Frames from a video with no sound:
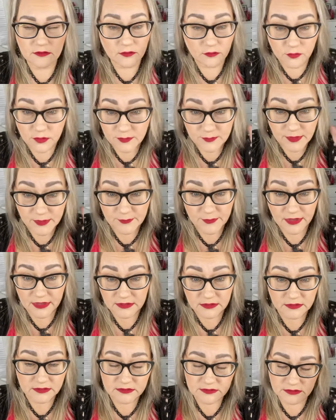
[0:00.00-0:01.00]
know where my
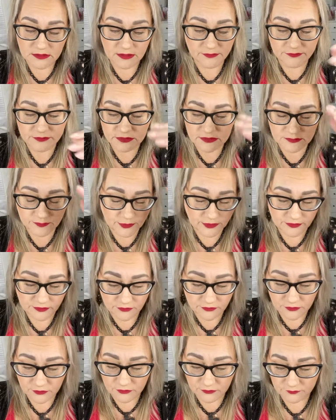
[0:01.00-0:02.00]
mind is. I've just been
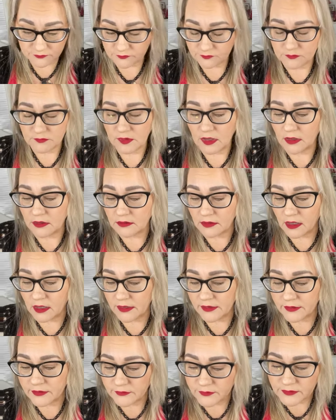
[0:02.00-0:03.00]
through a lot
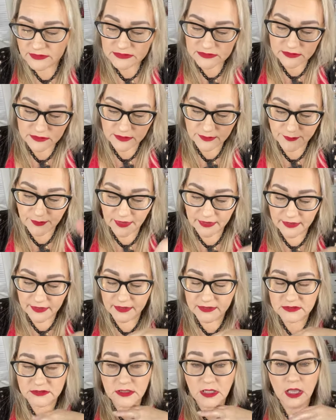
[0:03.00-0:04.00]
here recently. But
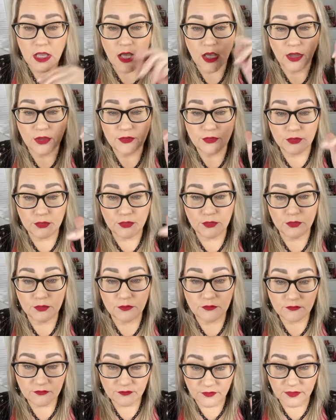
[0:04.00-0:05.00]
yes,
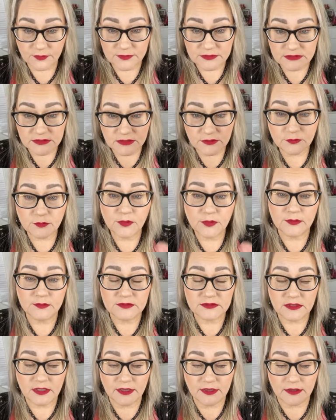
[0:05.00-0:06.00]
new Farmasi
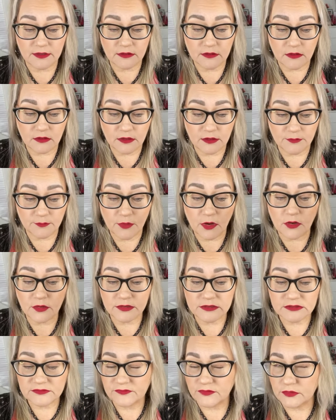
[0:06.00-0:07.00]
website,
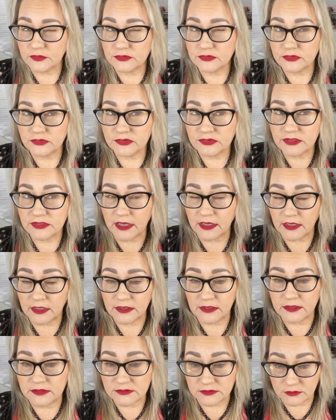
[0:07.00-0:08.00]
August 1st or
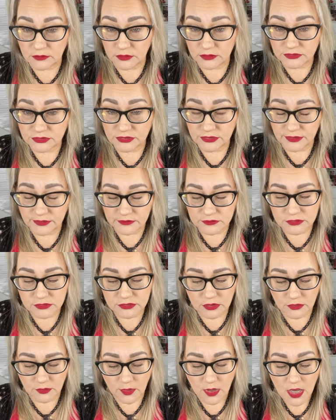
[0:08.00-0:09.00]
2nd is launching.
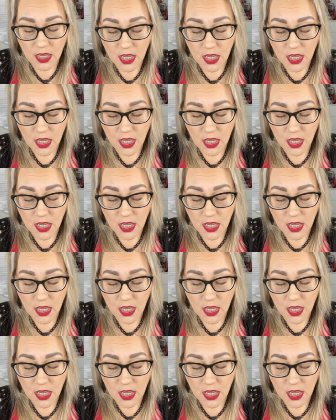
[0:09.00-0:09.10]
So